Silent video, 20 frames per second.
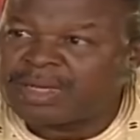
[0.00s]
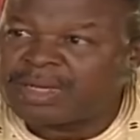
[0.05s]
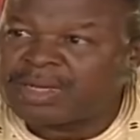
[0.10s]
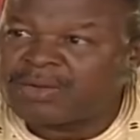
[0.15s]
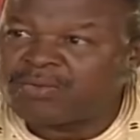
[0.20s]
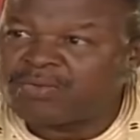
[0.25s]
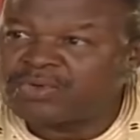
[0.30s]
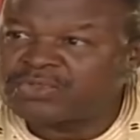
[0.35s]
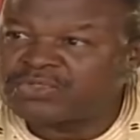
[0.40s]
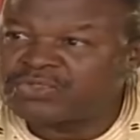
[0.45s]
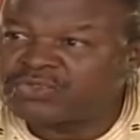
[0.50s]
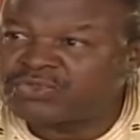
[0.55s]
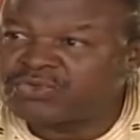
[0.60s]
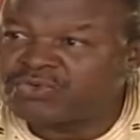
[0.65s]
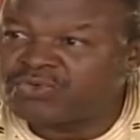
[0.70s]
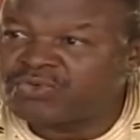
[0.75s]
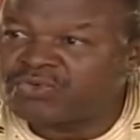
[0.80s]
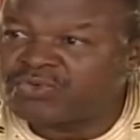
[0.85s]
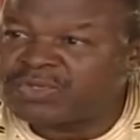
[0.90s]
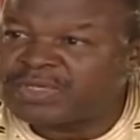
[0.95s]
I want you
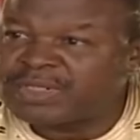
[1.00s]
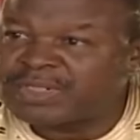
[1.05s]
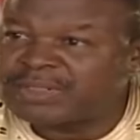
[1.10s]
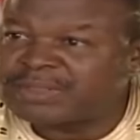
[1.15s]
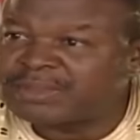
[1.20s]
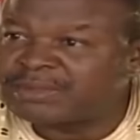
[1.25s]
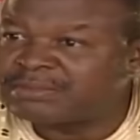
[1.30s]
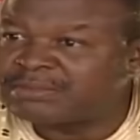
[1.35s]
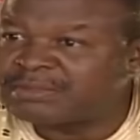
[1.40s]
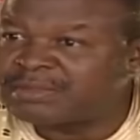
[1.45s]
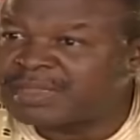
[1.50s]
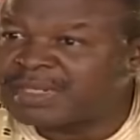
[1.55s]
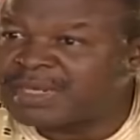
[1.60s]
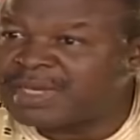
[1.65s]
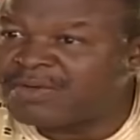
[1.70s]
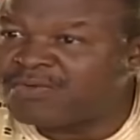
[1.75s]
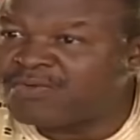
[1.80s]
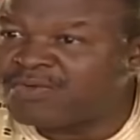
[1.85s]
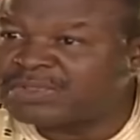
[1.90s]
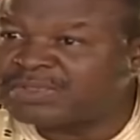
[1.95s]
to know that
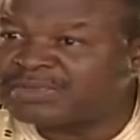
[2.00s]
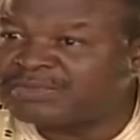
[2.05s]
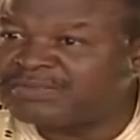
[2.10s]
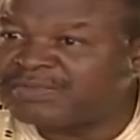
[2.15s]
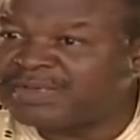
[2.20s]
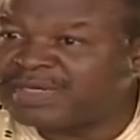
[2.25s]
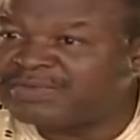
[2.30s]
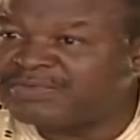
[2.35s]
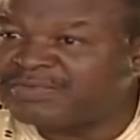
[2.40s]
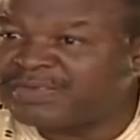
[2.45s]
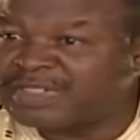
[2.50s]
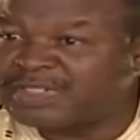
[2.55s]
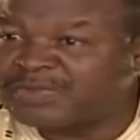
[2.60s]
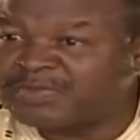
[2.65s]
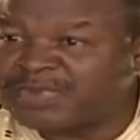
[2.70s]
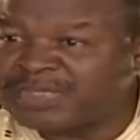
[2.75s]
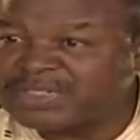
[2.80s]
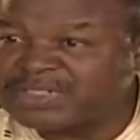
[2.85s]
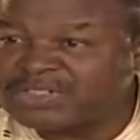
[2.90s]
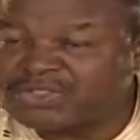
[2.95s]
I was the very
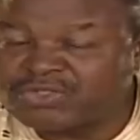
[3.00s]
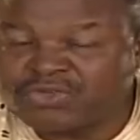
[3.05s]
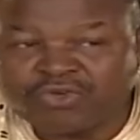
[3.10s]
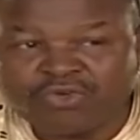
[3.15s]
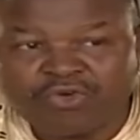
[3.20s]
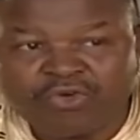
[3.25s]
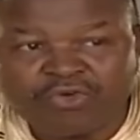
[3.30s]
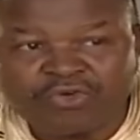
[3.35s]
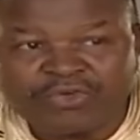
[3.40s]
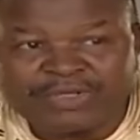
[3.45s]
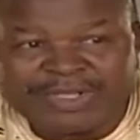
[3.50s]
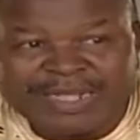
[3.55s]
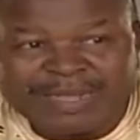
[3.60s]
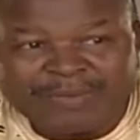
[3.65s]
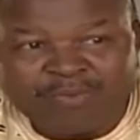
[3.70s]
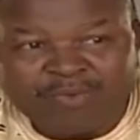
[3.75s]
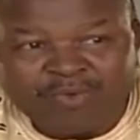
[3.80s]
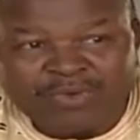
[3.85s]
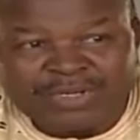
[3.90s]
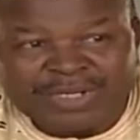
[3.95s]
first person to
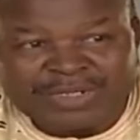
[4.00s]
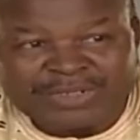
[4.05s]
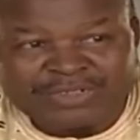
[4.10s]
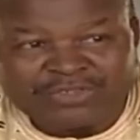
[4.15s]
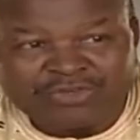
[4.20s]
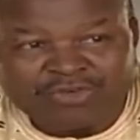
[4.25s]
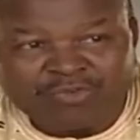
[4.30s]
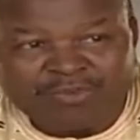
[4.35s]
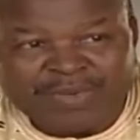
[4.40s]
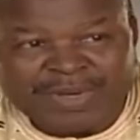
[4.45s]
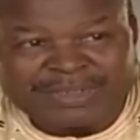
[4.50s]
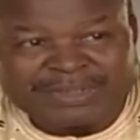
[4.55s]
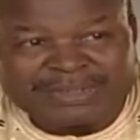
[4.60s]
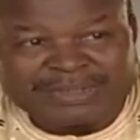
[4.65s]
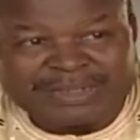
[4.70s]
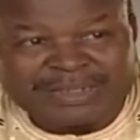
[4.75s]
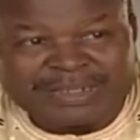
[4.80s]
condemn what that young man